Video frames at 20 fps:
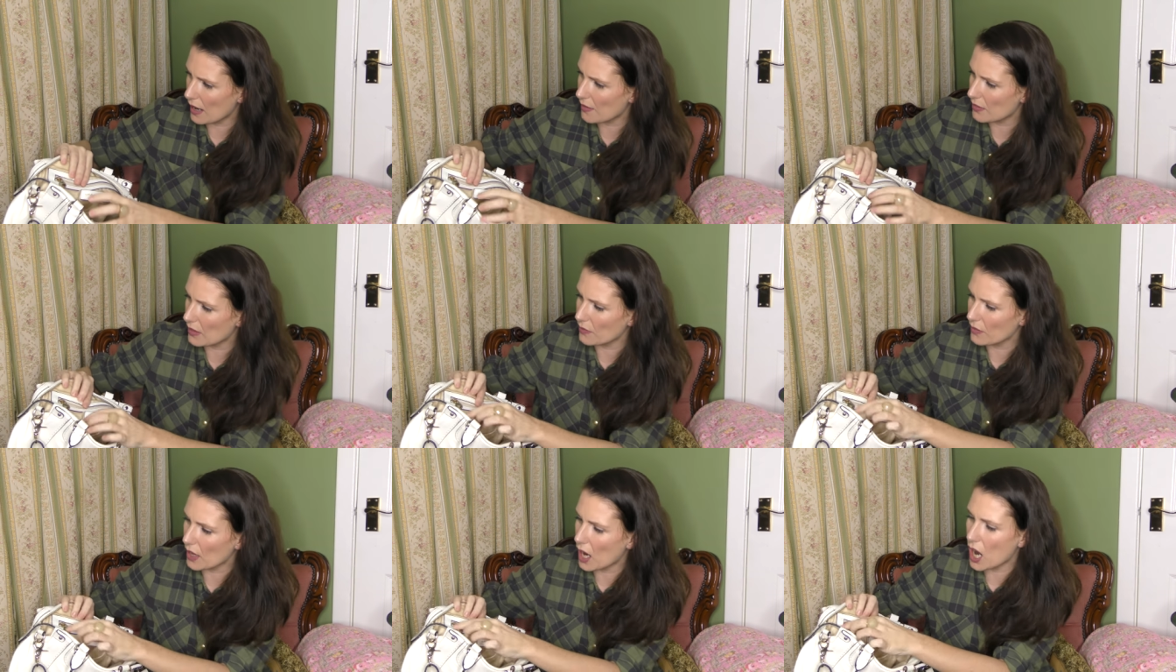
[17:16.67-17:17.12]

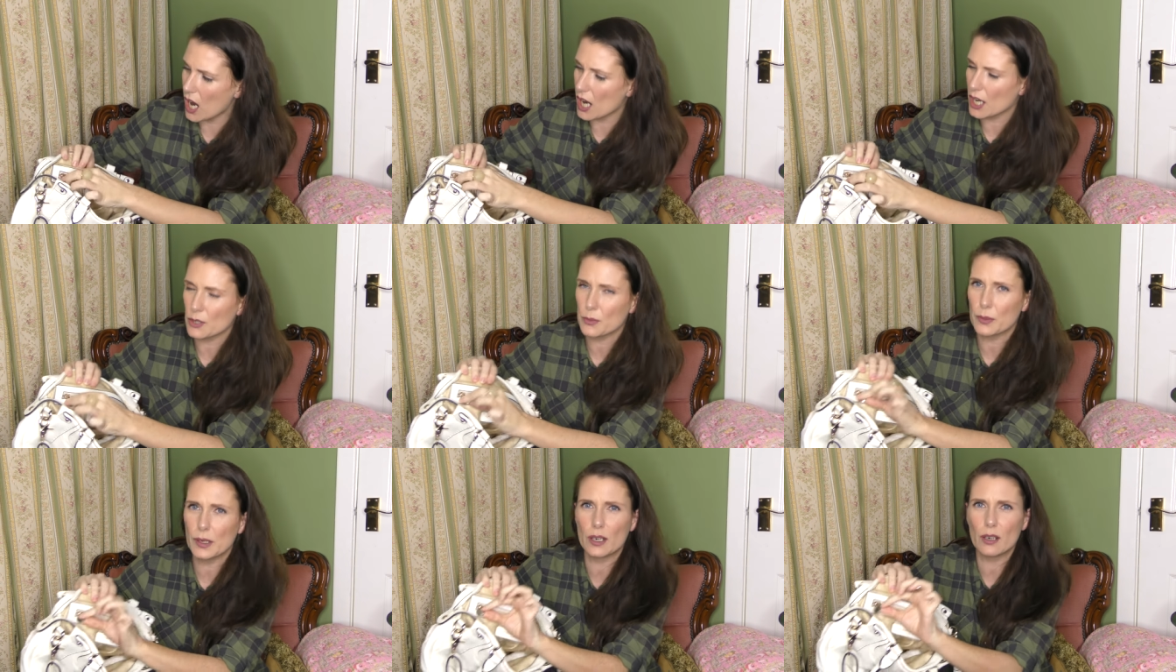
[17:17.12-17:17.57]
And then the
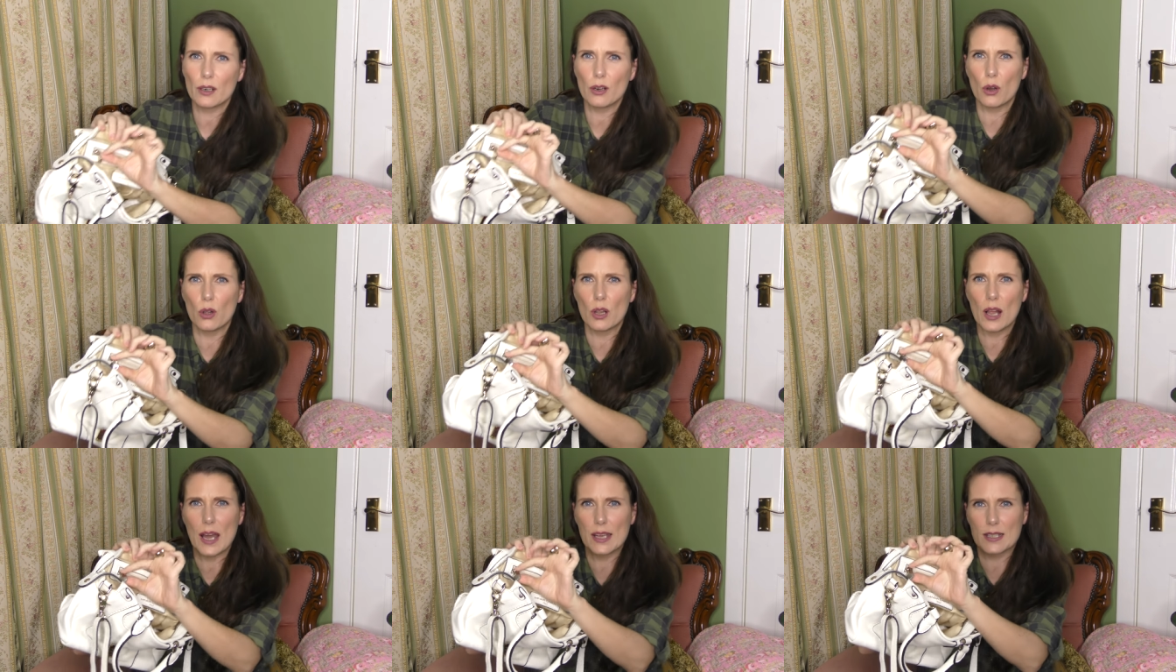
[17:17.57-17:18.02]
hardware
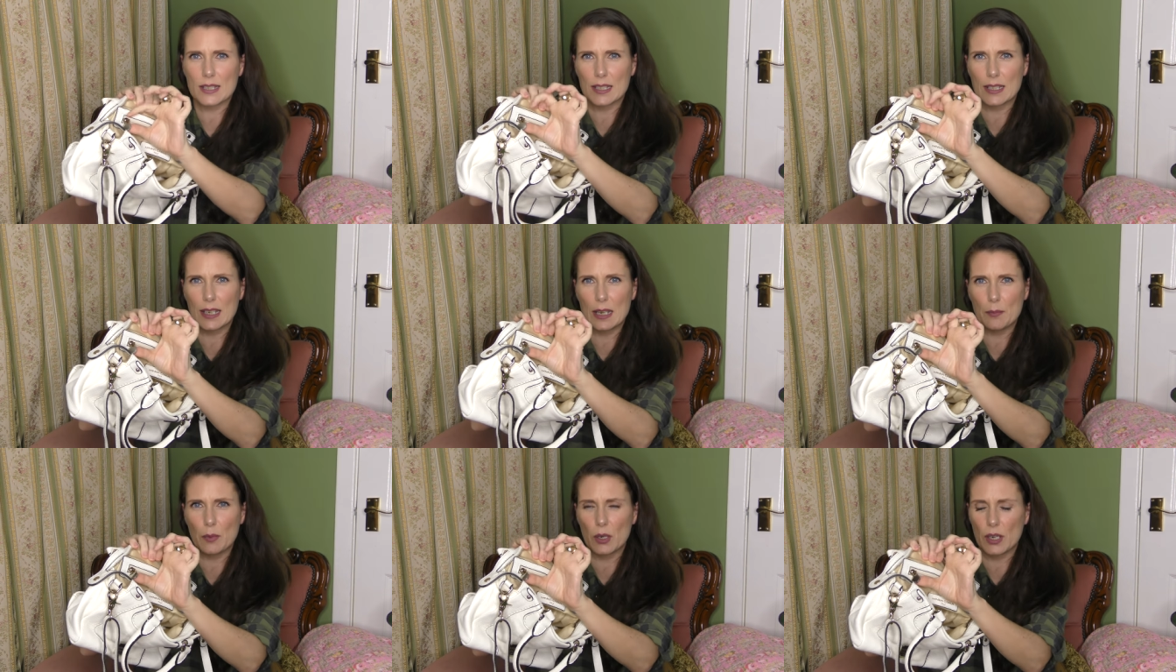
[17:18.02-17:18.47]
all has the
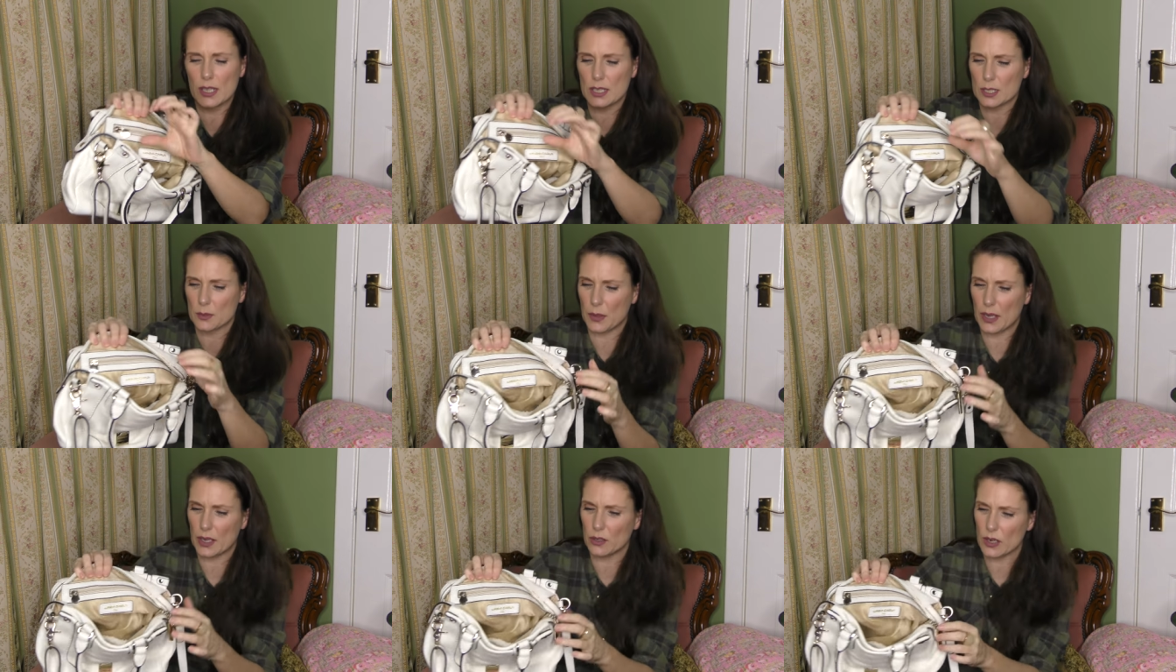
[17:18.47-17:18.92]
name on it
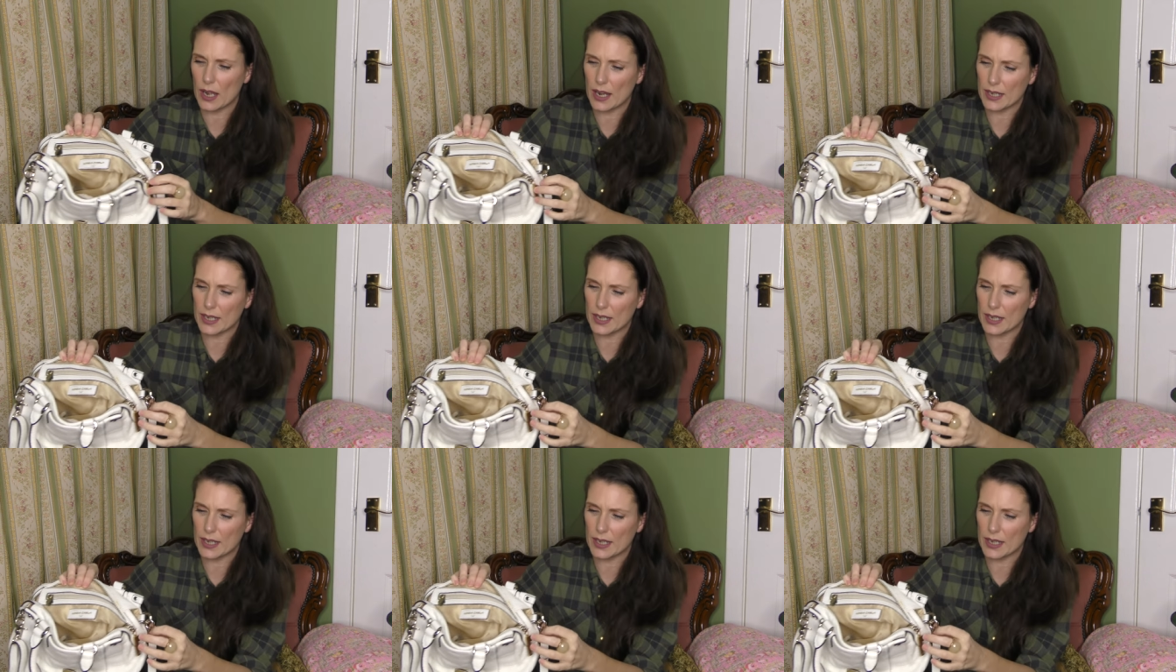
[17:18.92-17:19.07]
as well.